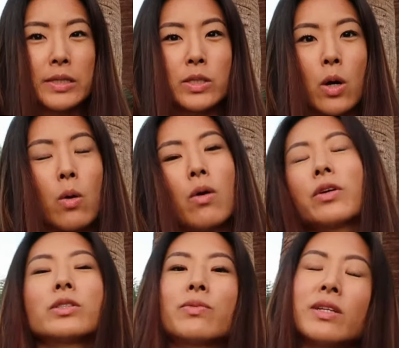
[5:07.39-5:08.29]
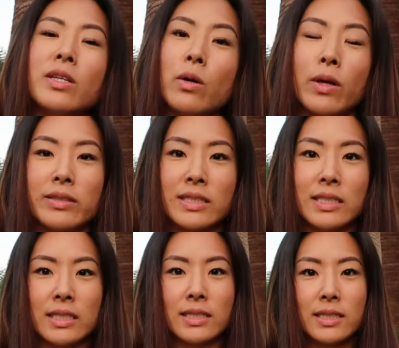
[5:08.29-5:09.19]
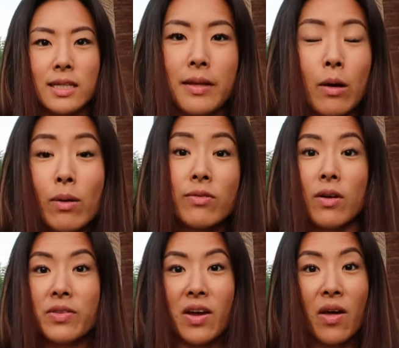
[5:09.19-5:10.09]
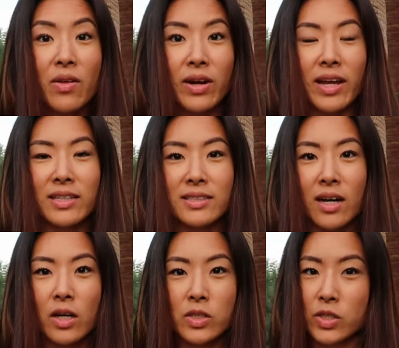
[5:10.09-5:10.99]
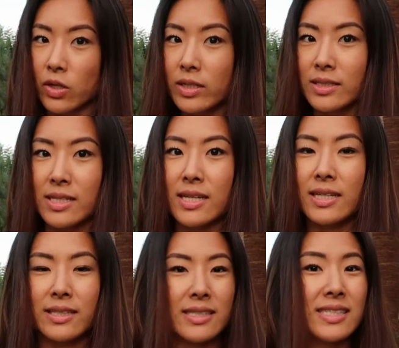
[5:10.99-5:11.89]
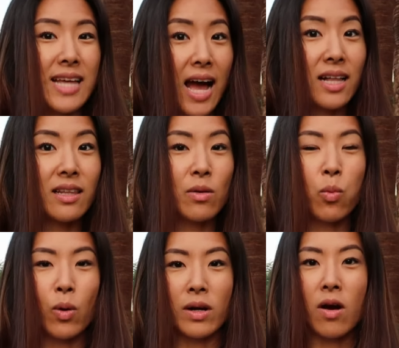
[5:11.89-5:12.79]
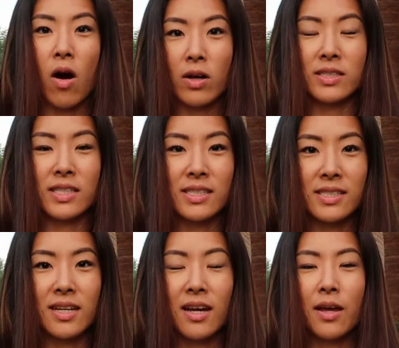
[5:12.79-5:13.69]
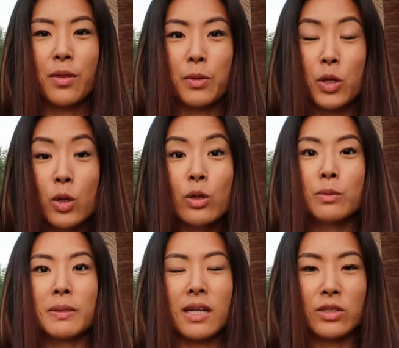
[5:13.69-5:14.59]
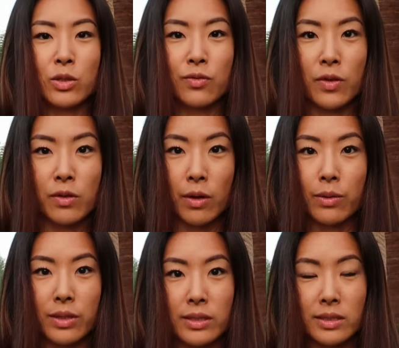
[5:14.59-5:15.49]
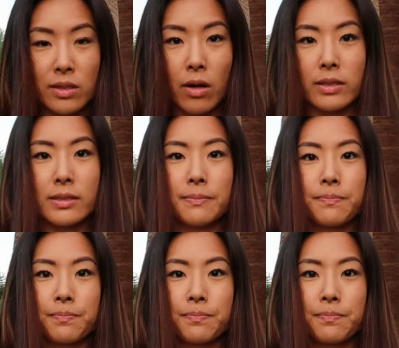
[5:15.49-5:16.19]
So there's really no guarantees. However, on the other hand, uncertainty is exactly what causes the huge potential for growth in stocks.